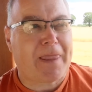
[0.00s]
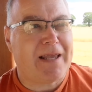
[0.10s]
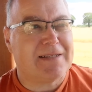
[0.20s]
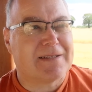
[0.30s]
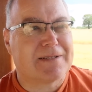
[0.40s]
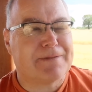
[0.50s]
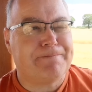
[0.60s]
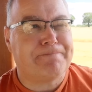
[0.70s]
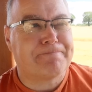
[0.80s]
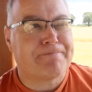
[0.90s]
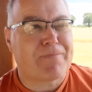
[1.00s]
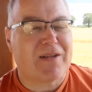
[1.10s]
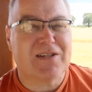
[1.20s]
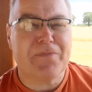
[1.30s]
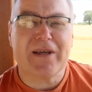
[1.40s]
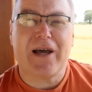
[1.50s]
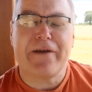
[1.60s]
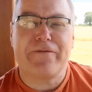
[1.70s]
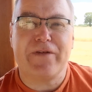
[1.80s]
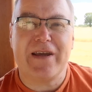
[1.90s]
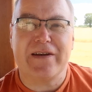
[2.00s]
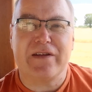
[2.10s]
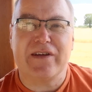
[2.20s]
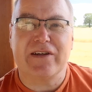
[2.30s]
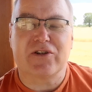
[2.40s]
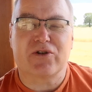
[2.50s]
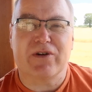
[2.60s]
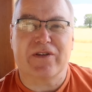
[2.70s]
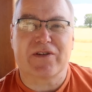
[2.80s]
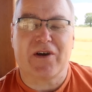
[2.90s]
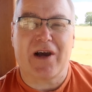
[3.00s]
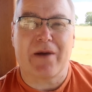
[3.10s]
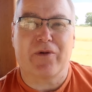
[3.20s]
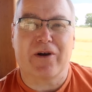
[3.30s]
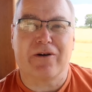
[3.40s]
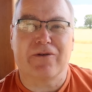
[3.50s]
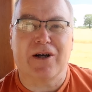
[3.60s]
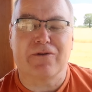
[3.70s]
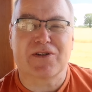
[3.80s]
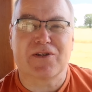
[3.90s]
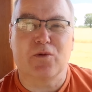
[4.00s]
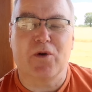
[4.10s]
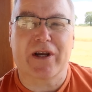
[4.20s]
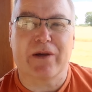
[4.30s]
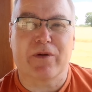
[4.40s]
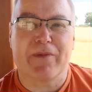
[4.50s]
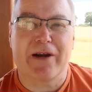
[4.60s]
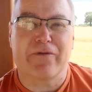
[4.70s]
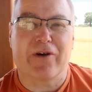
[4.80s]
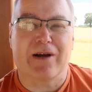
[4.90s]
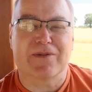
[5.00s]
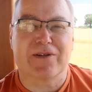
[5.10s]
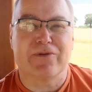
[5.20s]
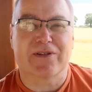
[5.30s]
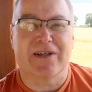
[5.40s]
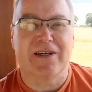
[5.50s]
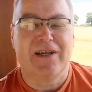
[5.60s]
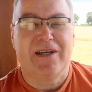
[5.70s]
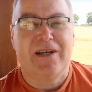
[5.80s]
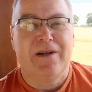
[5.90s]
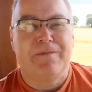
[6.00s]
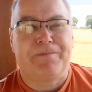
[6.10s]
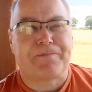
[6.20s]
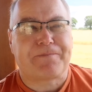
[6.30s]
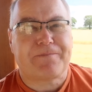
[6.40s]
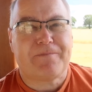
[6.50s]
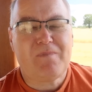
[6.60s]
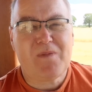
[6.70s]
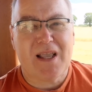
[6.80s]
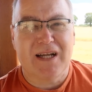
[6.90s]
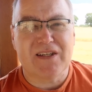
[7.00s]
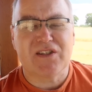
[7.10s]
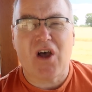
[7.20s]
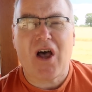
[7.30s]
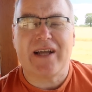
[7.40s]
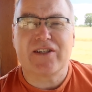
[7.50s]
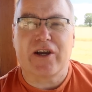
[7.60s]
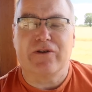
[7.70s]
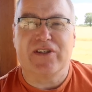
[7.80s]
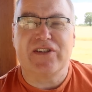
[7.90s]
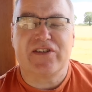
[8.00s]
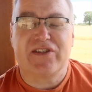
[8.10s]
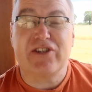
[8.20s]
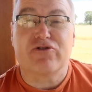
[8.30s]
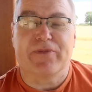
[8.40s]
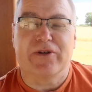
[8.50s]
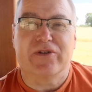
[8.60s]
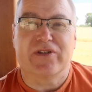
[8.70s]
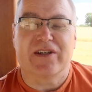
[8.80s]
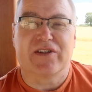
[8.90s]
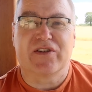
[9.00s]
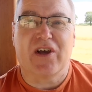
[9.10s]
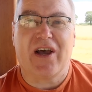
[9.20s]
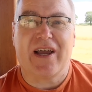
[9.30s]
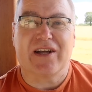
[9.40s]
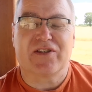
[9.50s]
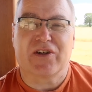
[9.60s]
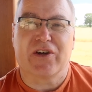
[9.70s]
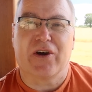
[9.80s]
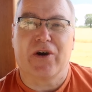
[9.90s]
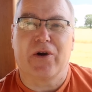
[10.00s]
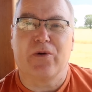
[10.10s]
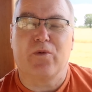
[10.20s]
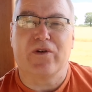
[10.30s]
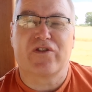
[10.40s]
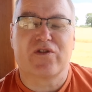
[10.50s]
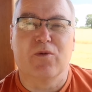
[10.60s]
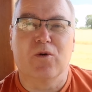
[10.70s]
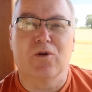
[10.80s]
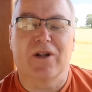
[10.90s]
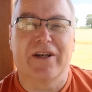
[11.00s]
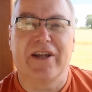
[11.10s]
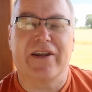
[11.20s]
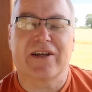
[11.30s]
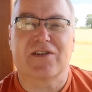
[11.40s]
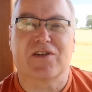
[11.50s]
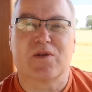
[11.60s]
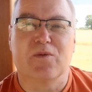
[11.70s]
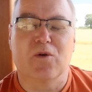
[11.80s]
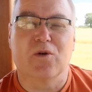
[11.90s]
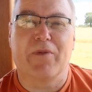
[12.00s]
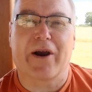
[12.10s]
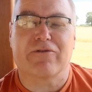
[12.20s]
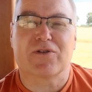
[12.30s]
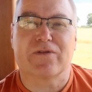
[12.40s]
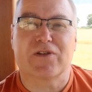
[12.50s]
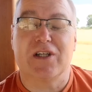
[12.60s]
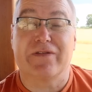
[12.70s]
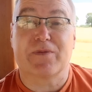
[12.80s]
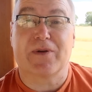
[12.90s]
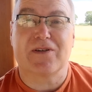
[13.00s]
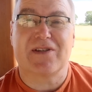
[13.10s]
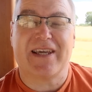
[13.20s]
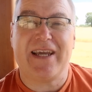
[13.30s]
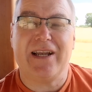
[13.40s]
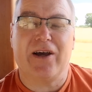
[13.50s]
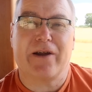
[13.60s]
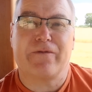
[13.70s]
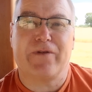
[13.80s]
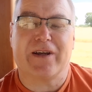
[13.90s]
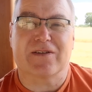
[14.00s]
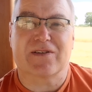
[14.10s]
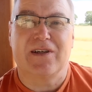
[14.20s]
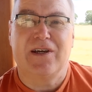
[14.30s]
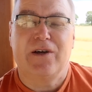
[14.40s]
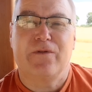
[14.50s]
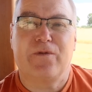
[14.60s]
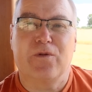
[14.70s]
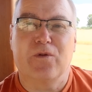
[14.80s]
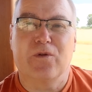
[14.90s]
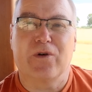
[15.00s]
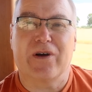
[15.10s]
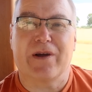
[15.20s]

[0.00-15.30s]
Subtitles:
It's something I feared in the industry at the time when I was still working with mainframes. There was a desire to go distributed, a desire to go with small Linux and small Microsoft servers, because the key line figures for